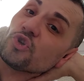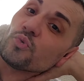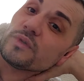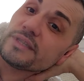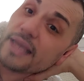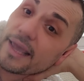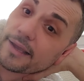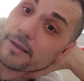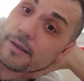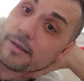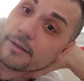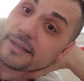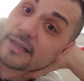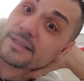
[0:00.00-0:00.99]
do dick.
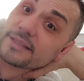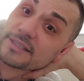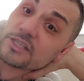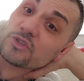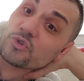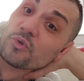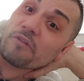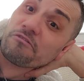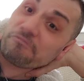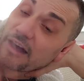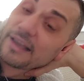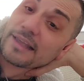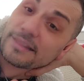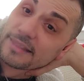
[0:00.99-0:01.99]
That doesn't do a
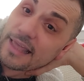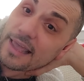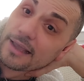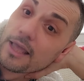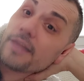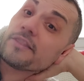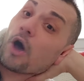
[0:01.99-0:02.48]
fucking thing.